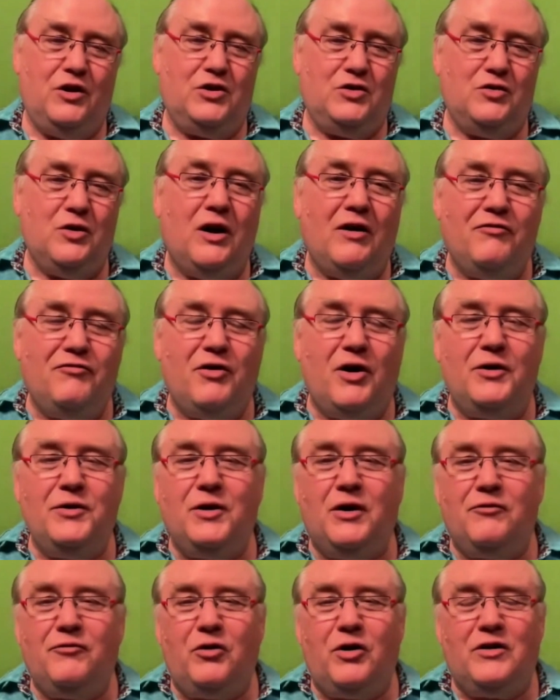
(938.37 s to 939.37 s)
So I found
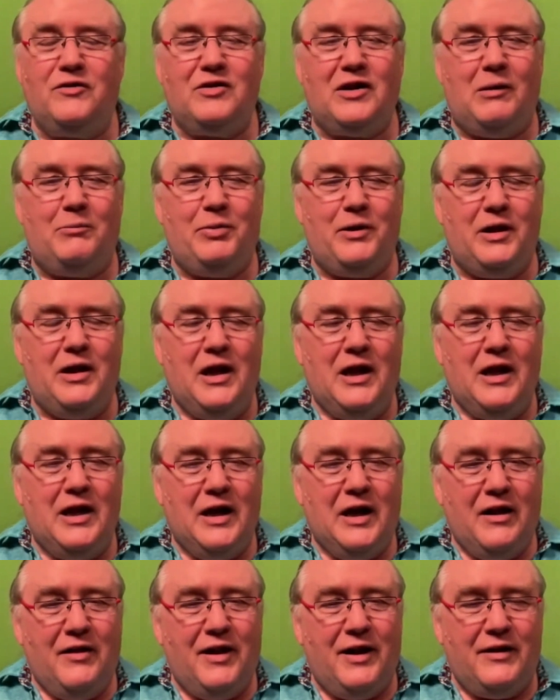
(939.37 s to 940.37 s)
out, for example,
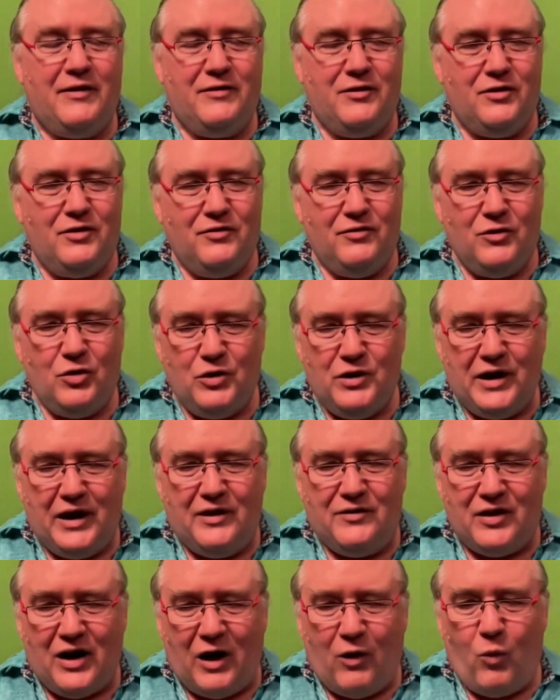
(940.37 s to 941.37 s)
that
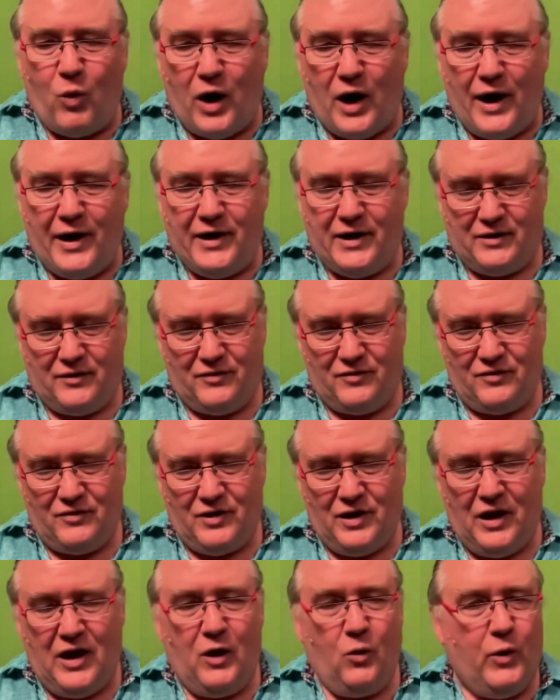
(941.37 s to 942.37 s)
today's Hawaiians
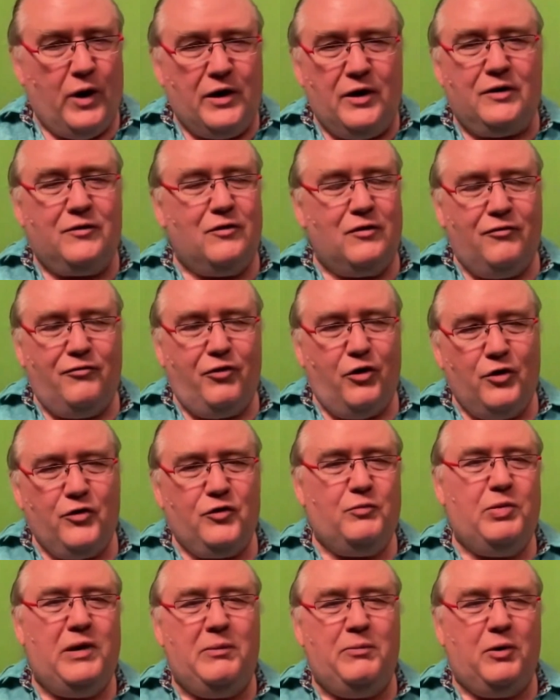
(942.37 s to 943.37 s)
were not the first
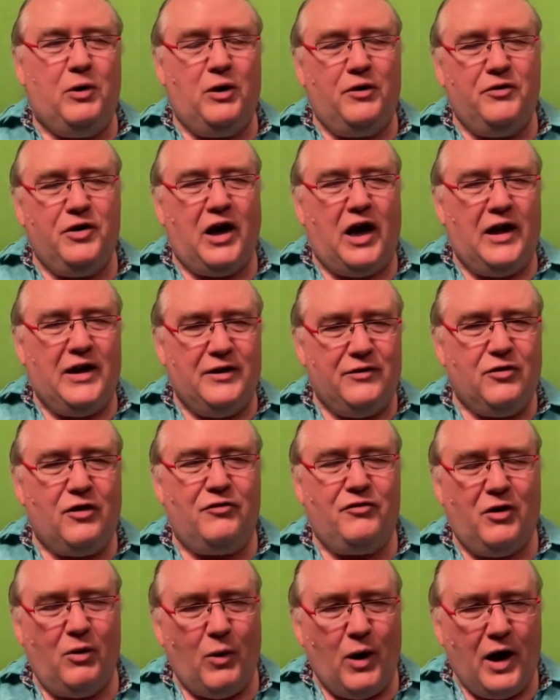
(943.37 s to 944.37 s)
people on the islands of
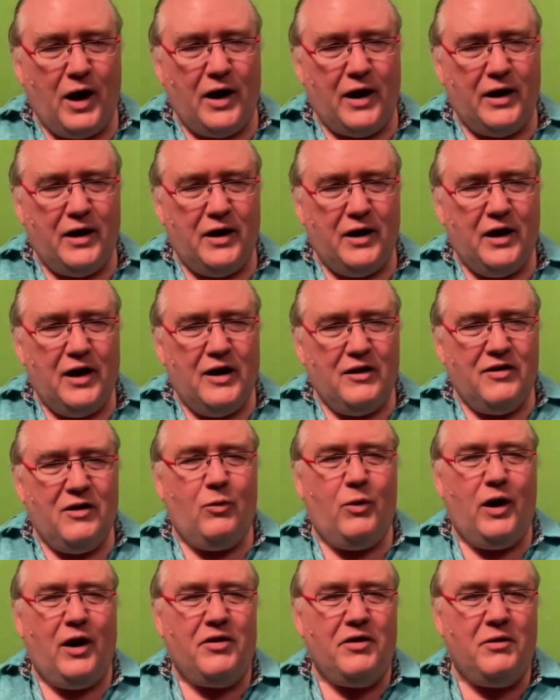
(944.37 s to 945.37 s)
Hawaii. There were other